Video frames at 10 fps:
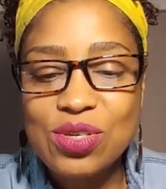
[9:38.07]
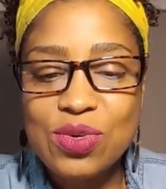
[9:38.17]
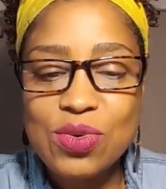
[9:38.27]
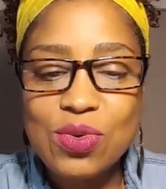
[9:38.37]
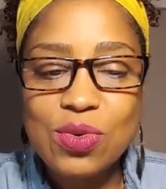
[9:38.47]

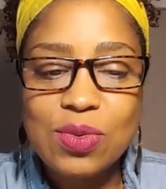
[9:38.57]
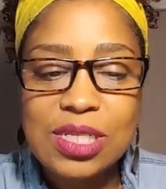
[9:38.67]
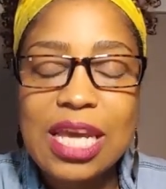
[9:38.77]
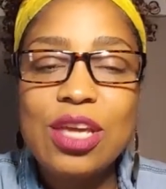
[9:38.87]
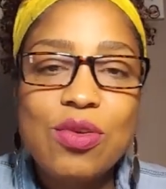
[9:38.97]
to
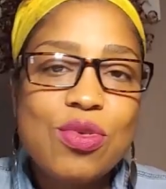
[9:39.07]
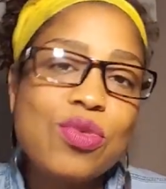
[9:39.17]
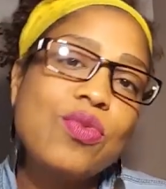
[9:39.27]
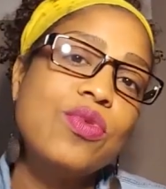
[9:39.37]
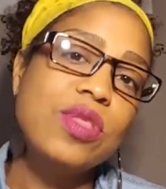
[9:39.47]
take you
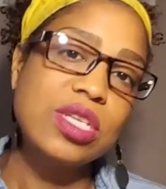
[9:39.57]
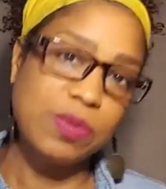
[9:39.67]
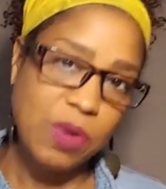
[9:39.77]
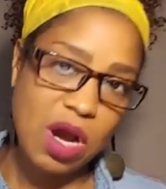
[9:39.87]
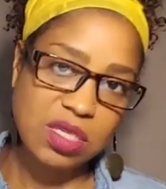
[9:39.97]
through
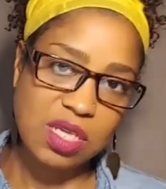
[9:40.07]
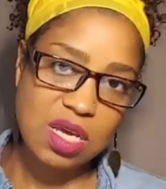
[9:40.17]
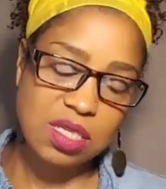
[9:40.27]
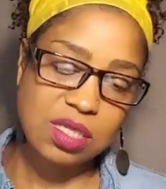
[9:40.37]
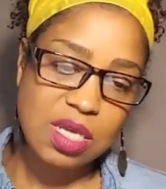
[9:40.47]
this
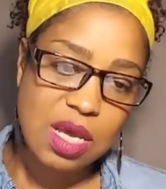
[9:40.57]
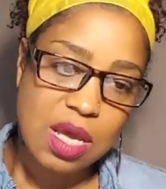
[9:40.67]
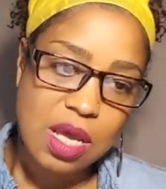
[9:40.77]
process.